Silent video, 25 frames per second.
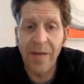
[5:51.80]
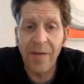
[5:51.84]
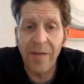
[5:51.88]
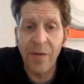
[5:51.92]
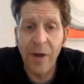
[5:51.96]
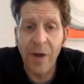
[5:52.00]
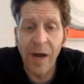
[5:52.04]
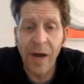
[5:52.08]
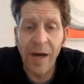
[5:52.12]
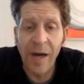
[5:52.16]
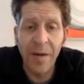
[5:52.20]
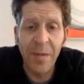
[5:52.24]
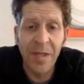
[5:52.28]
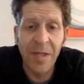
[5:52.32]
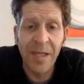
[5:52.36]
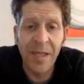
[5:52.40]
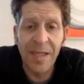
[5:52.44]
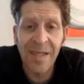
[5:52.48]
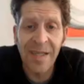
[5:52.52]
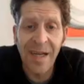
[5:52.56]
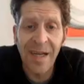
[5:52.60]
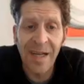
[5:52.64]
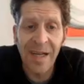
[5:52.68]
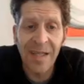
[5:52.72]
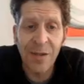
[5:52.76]
for
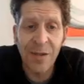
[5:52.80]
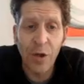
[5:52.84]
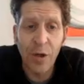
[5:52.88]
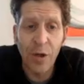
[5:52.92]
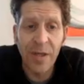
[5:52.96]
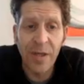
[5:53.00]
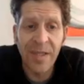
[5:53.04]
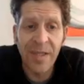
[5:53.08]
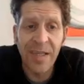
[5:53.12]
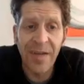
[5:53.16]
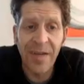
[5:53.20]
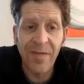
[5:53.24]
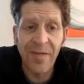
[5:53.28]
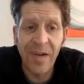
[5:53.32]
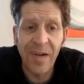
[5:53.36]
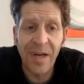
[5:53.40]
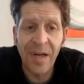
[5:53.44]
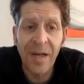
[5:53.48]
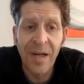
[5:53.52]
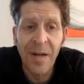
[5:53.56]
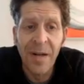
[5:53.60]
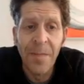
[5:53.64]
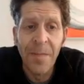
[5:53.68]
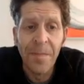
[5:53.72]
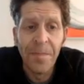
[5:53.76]
unlimited size,
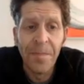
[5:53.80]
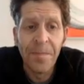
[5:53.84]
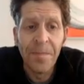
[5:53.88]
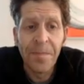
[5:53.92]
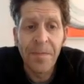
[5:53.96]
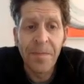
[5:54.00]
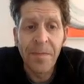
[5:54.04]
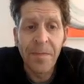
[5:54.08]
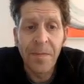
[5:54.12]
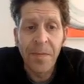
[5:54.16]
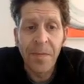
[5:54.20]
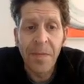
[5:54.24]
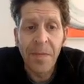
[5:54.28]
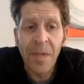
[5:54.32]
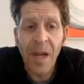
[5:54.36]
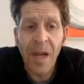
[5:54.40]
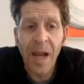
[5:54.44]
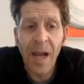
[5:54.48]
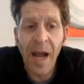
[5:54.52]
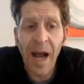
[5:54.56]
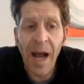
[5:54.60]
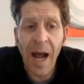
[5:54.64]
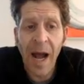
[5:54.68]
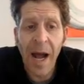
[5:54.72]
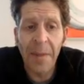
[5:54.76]
$37.
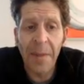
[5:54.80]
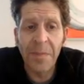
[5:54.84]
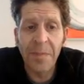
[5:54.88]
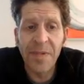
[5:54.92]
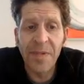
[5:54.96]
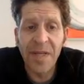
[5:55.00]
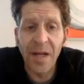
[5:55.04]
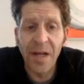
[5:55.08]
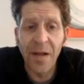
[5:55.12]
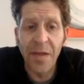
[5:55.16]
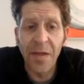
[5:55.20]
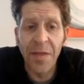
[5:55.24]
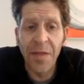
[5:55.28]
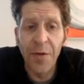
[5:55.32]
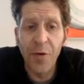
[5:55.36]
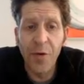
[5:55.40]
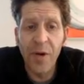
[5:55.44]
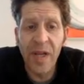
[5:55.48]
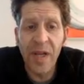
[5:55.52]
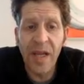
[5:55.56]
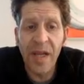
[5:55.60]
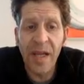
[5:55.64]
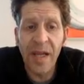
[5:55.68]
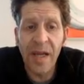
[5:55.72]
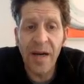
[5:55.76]
Upsell
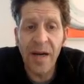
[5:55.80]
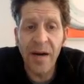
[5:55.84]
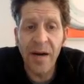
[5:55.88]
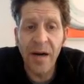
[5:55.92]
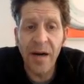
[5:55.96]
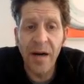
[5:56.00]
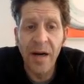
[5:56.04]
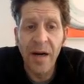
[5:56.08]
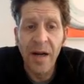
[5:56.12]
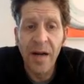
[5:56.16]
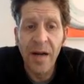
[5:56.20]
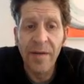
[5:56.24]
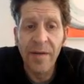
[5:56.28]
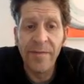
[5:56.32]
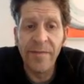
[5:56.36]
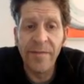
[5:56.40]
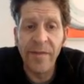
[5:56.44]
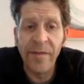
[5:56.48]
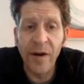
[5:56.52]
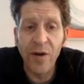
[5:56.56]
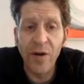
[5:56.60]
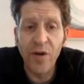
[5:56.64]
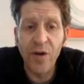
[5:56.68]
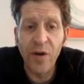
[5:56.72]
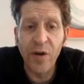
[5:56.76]
3
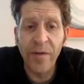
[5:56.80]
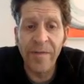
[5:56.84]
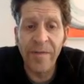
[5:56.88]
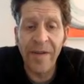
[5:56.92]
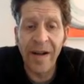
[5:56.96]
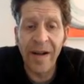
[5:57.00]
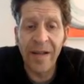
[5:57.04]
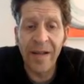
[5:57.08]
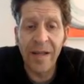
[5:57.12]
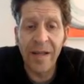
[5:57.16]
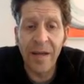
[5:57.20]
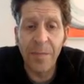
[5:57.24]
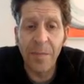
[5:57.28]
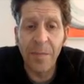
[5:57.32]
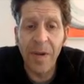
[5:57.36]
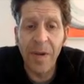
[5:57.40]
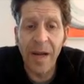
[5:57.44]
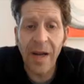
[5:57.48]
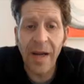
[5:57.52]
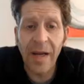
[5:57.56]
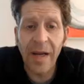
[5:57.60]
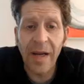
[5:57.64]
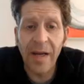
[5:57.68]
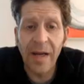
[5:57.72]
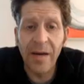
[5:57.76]
FotoFinder
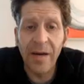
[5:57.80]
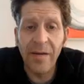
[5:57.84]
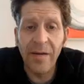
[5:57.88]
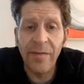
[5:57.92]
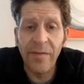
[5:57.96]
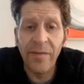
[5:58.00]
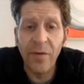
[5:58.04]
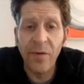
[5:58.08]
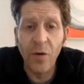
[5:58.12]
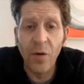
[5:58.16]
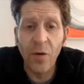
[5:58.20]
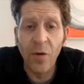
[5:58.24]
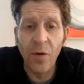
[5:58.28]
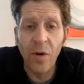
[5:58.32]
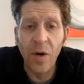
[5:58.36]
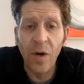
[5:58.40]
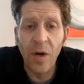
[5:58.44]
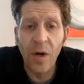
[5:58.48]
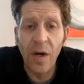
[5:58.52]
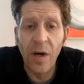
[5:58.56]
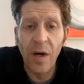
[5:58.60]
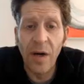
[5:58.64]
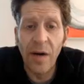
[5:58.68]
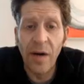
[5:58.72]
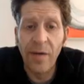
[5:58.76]
plugin for
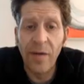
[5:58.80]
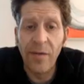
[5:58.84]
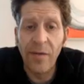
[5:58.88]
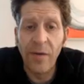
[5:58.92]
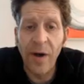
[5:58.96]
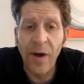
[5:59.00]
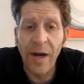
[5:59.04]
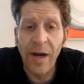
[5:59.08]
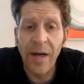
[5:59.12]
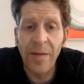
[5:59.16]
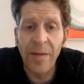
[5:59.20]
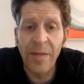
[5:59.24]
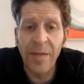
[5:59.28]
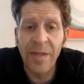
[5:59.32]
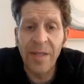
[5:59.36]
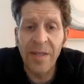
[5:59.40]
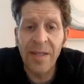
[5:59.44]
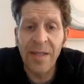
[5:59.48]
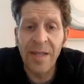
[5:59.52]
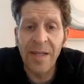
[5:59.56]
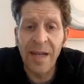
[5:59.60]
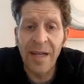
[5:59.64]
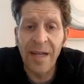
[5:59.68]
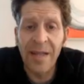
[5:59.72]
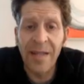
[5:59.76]

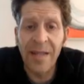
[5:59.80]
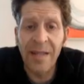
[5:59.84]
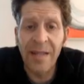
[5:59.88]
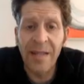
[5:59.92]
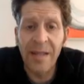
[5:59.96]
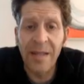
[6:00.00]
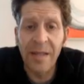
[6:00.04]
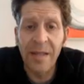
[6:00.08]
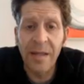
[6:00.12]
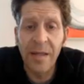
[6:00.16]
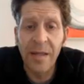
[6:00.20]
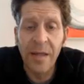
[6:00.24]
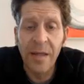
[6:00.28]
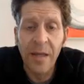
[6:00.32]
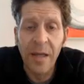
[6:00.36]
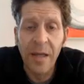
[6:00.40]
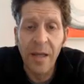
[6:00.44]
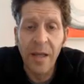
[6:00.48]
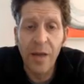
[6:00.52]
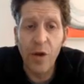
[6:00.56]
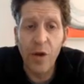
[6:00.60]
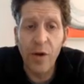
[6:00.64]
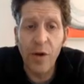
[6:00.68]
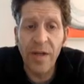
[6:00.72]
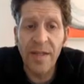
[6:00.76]
unlimited size,
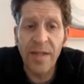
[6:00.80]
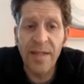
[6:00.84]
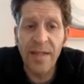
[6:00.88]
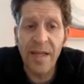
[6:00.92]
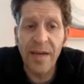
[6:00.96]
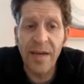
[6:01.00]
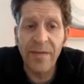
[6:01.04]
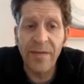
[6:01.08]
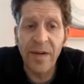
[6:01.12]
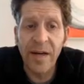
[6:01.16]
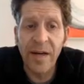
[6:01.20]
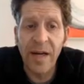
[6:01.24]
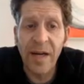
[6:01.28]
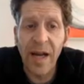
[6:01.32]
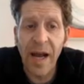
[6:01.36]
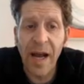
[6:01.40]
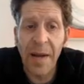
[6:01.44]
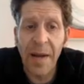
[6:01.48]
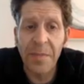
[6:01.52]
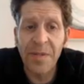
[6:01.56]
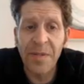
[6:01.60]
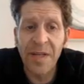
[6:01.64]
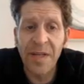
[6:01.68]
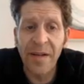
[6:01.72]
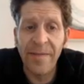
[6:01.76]
$37.
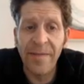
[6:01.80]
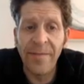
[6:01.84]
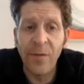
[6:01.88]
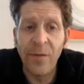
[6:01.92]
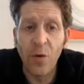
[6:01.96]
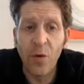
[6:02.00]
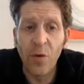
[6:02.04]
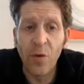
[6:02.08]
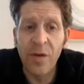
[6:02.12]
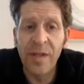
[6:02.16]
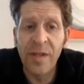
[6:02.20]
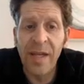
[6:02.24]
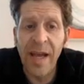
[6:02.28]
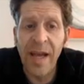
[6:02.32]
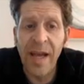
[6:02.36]
Upsell 4